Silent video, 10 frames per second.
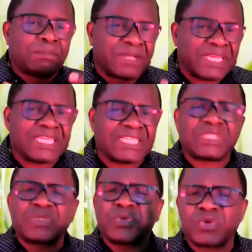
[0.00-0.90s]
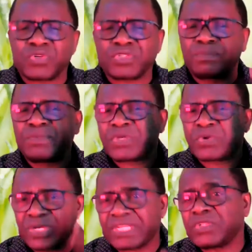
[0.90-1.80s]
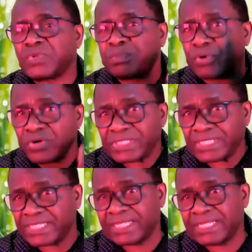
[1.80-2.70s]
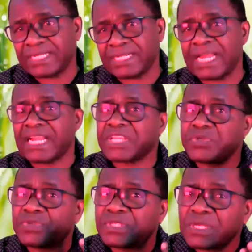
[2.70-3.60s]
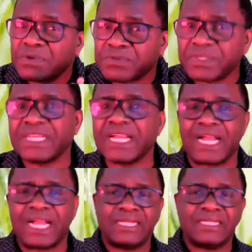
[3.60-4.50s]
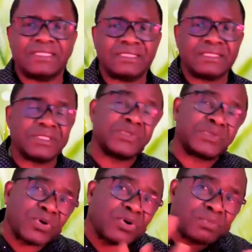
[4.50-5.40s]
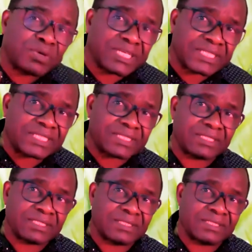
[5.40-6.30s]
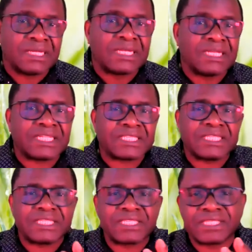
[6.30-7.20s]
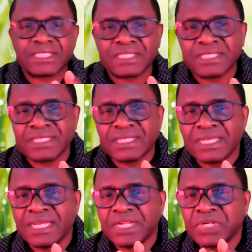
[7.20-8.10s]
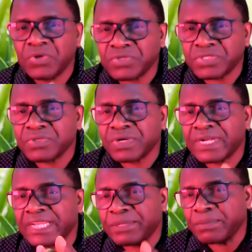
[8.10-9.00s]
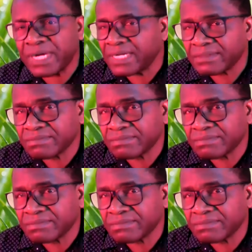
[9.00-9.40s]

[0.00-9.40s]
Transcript: Please do not be quick to point an accusing finger to wrong places. It is not your neighbor.